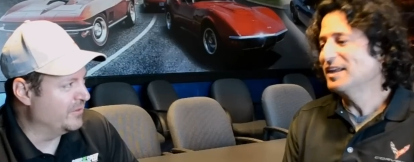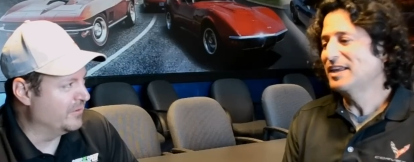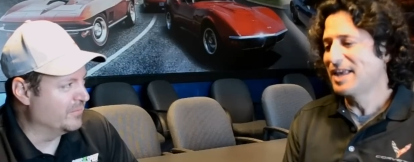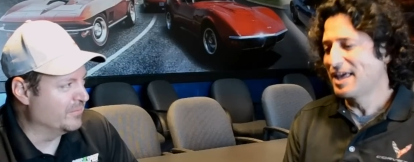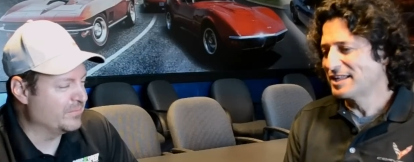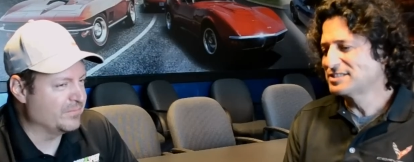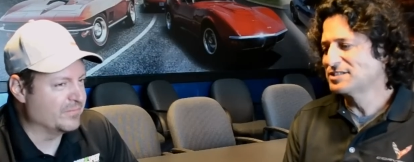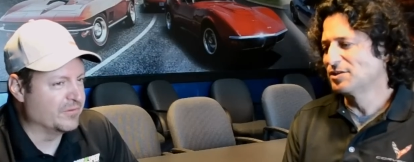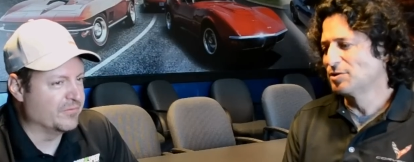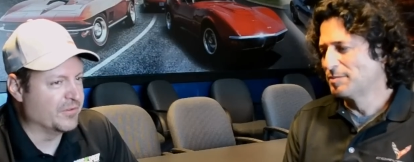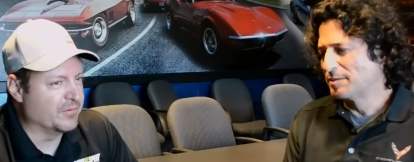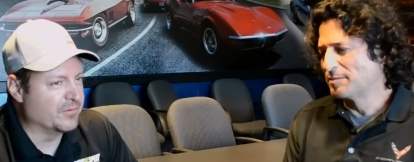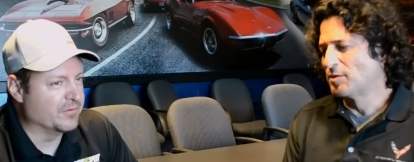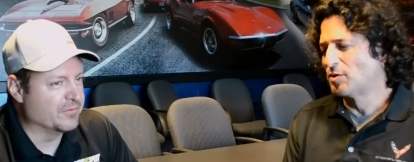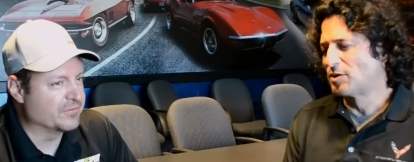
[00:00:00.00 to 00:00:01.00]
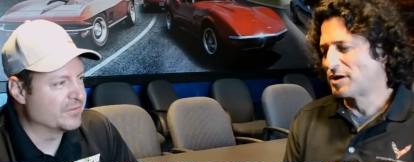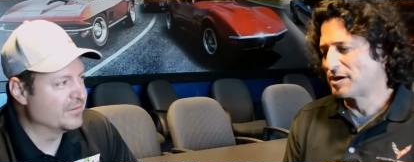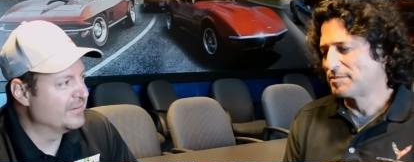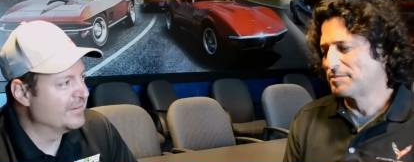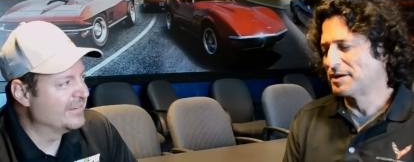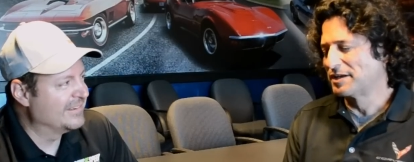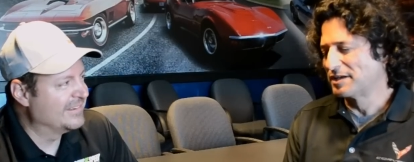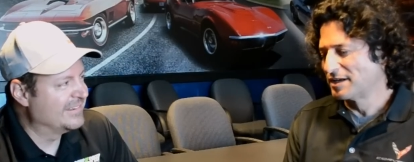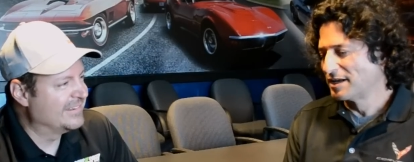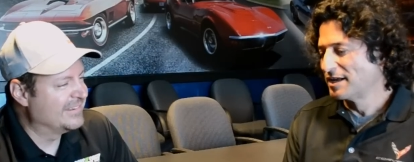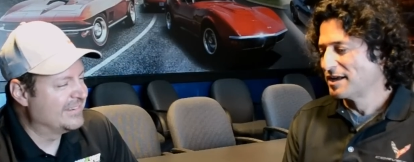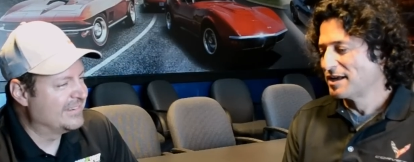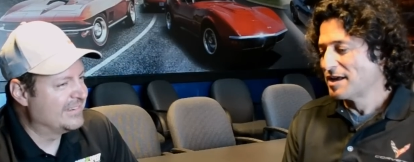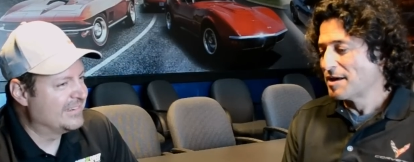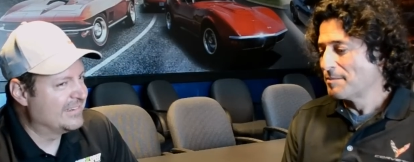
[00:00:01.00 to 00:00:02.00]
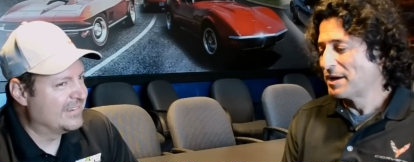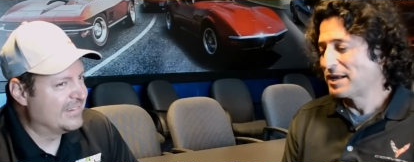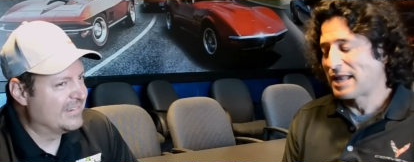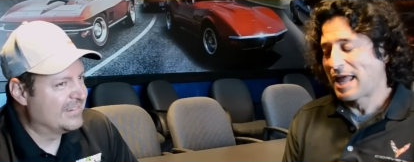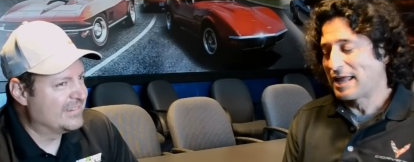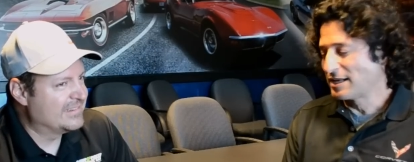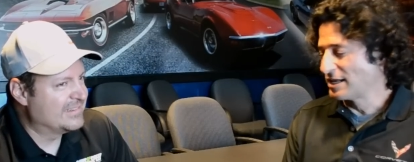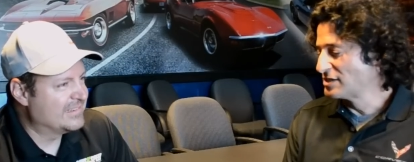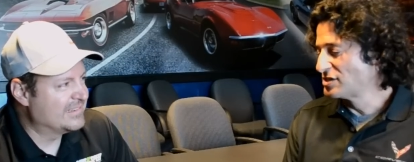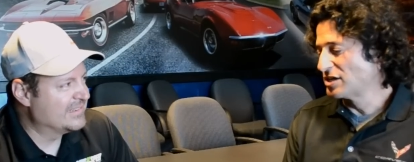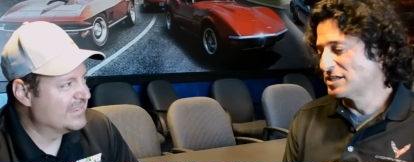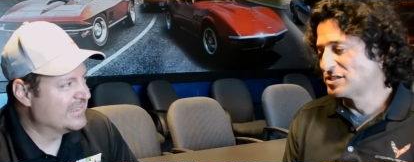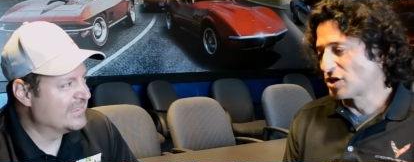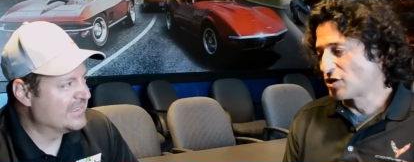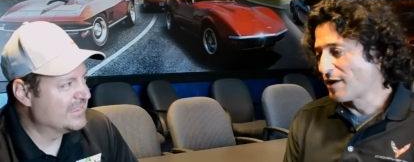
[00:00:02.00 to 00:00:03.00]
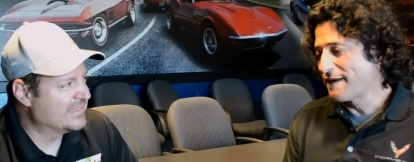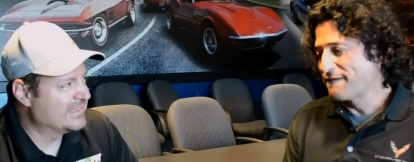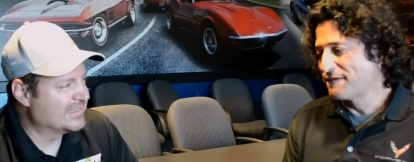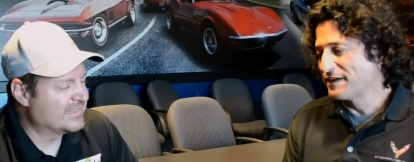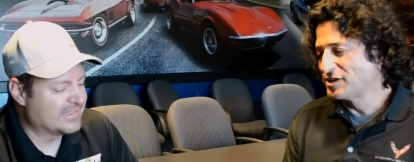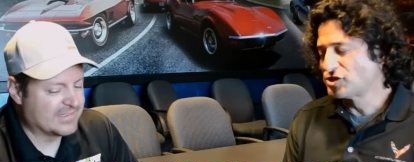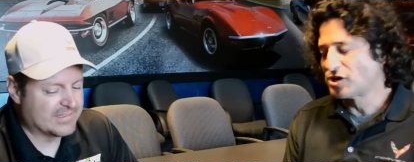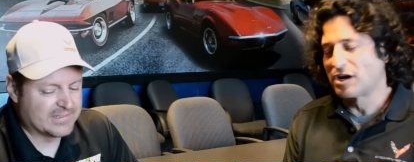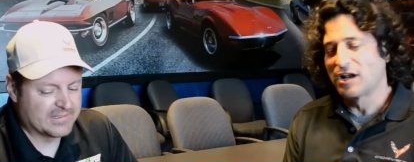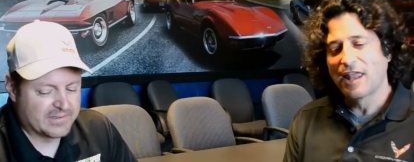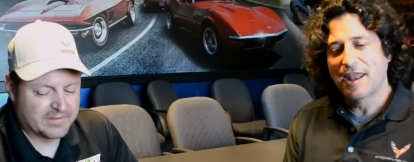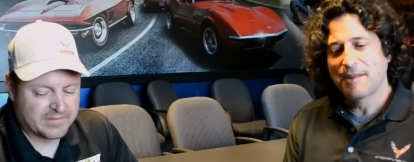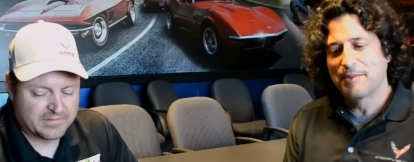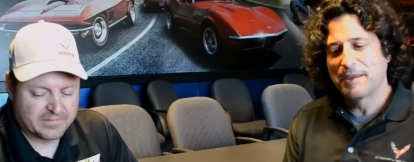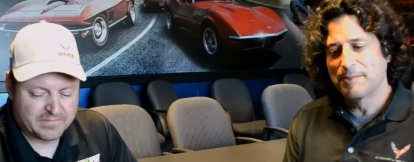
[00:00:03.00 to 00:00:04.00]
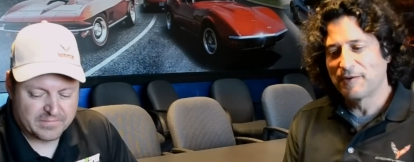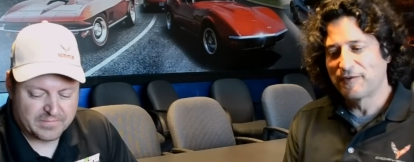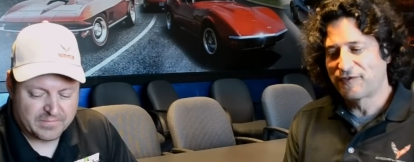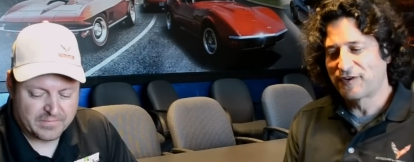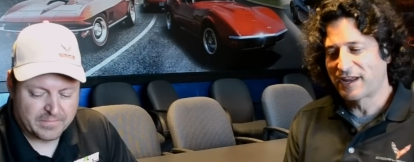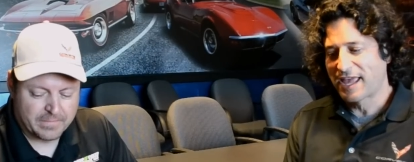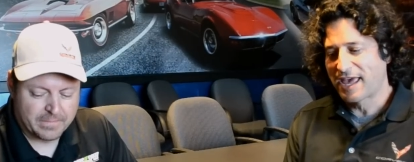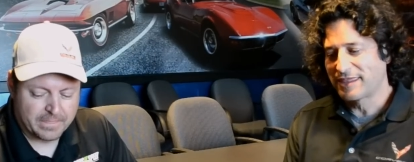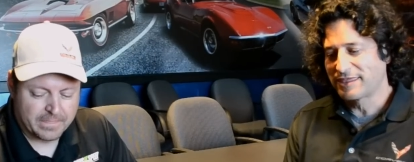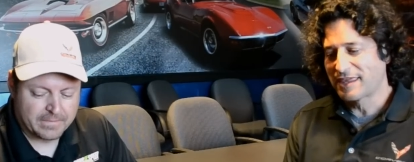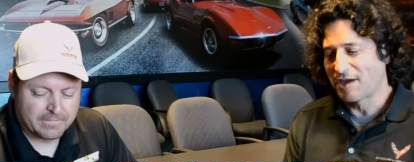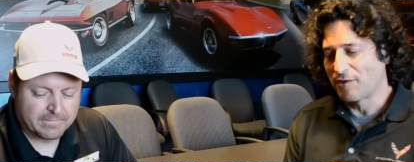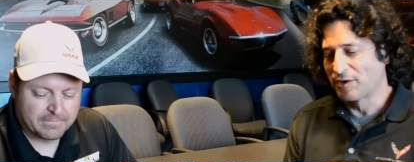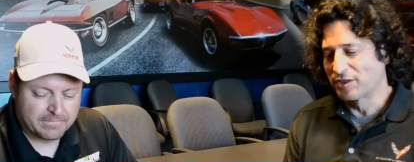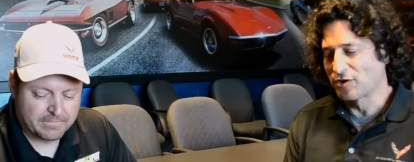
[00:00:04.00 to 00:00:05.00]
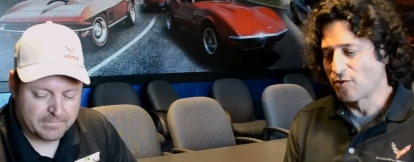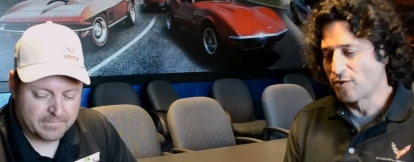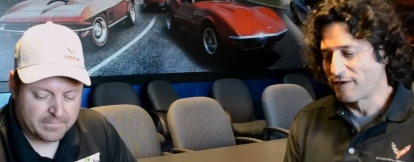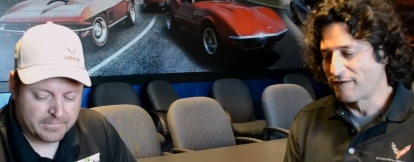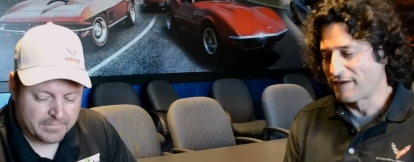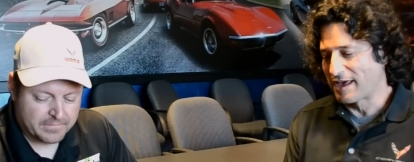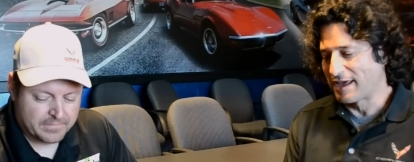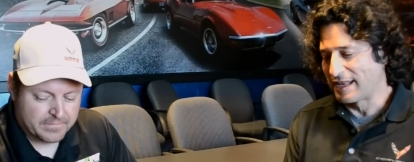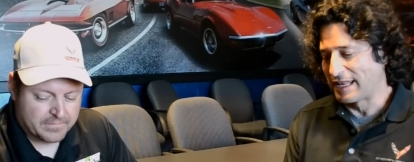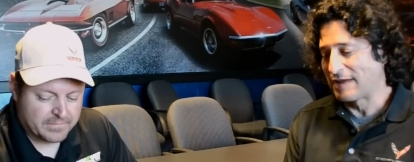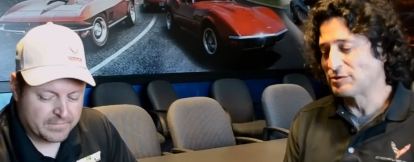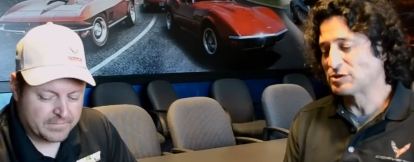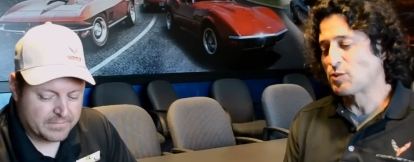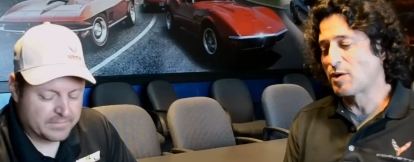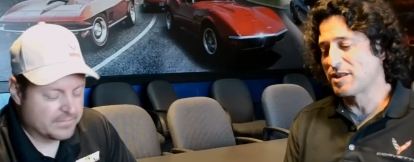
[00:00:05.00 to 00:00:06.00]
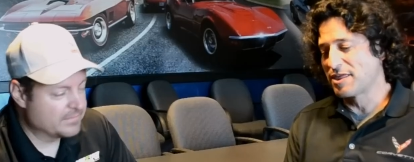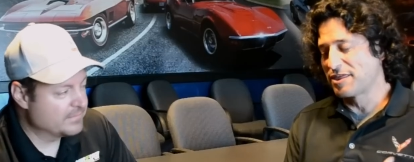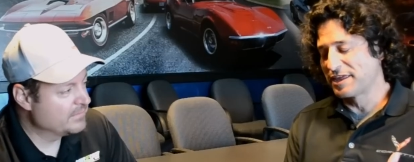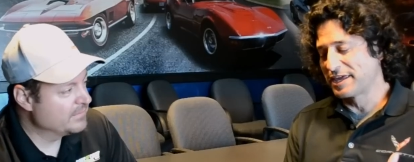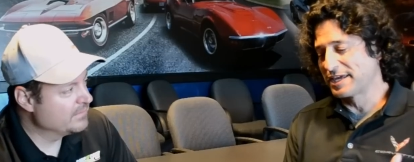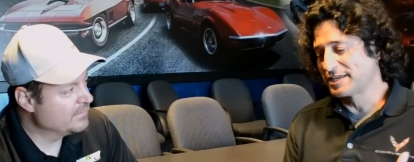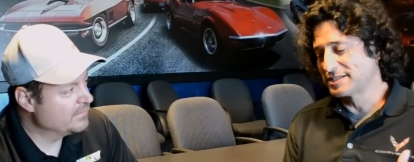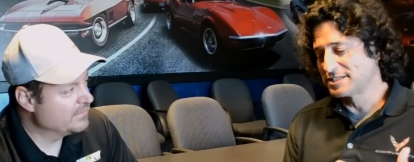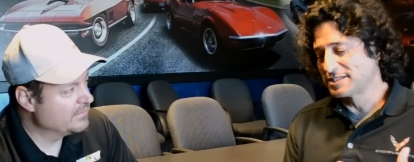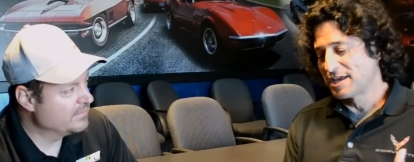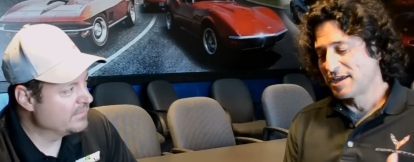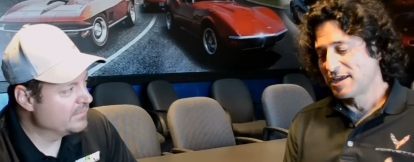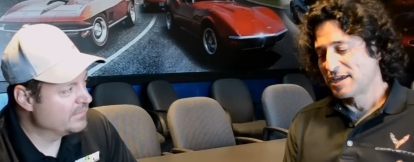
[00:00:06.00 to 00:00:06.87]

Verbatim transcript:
Speaker 1: yeah, that's a little bit more, but it's a great feature, and a lot of people forget that with Corvette, and that was one of the things.